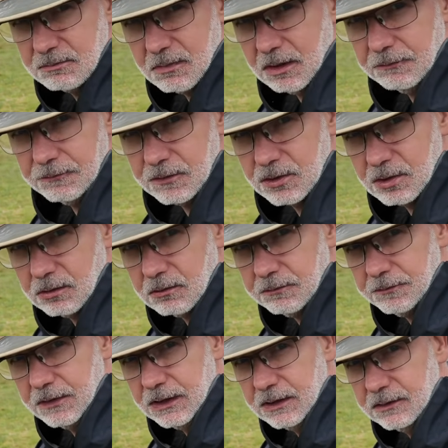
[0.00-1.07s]
my
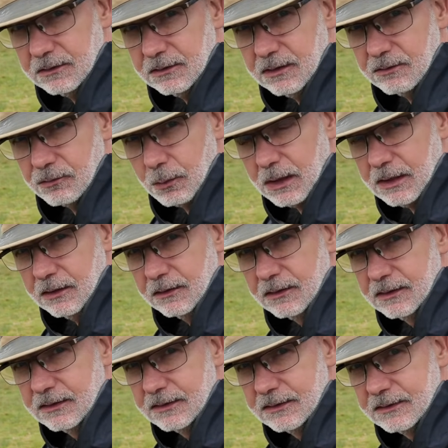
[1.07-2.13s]
photography as well.
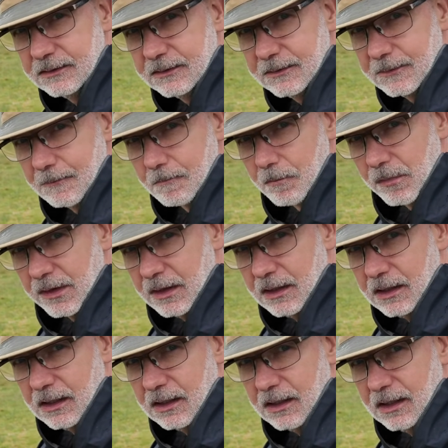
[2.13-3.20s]

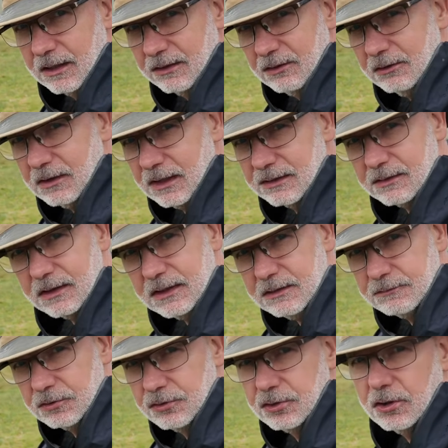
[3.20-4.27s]
I don't like to
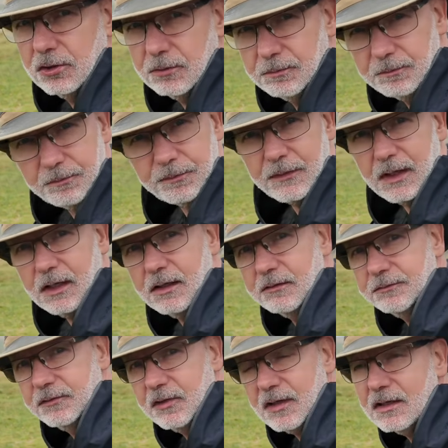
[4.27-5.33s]
leave a job
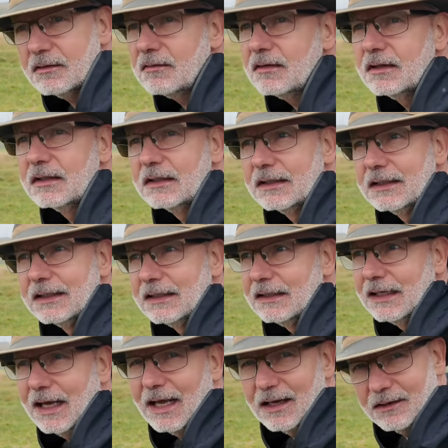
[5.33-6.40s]
half done.
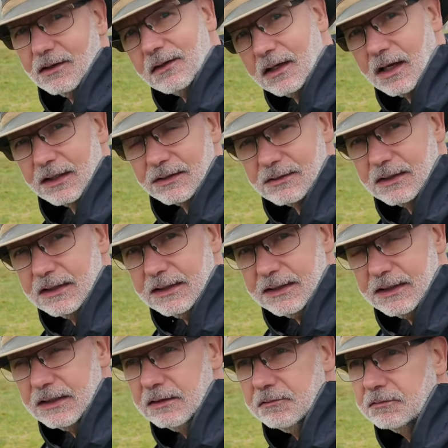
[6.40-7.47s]
I don't like to
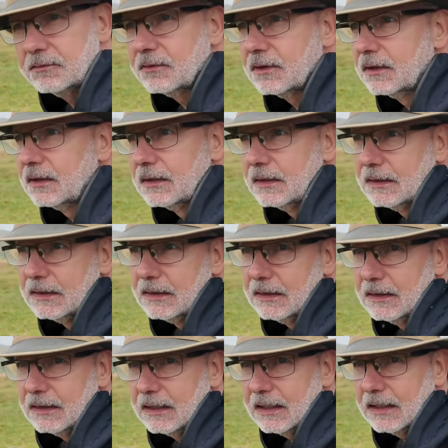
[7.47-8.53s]
leave
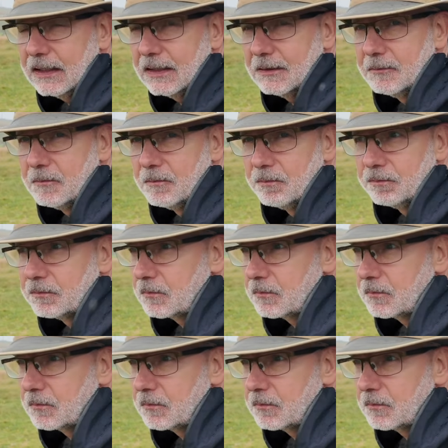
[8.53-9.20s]
and